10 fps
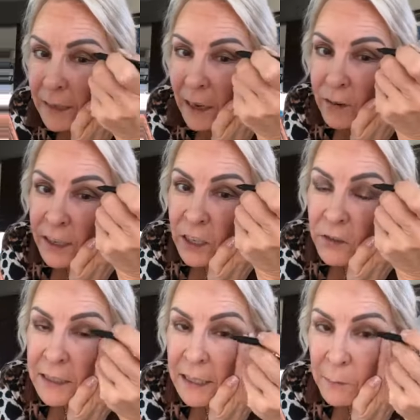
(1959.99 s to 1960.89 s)
Now, can
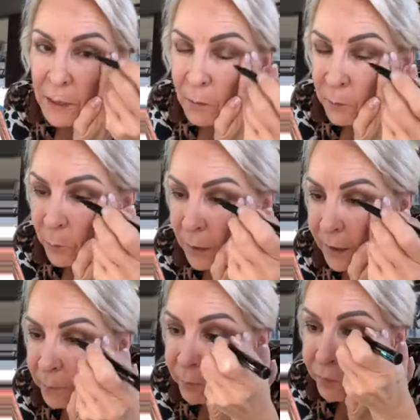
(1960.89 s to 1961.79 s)
you see me
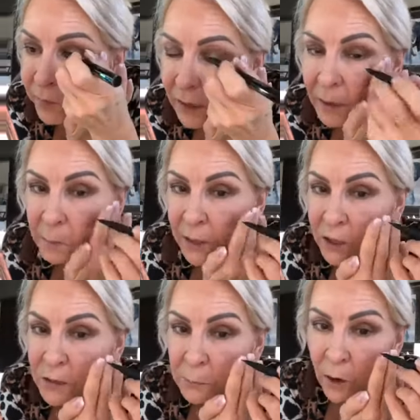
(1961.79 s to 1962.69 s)
where in my
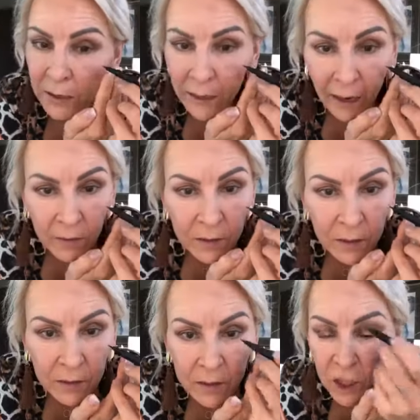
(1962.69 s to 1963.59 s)
new spot I have
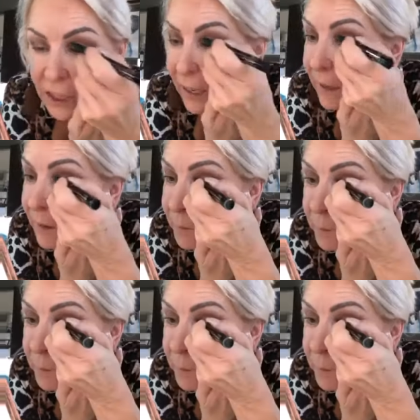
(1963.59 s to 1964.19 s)
to check?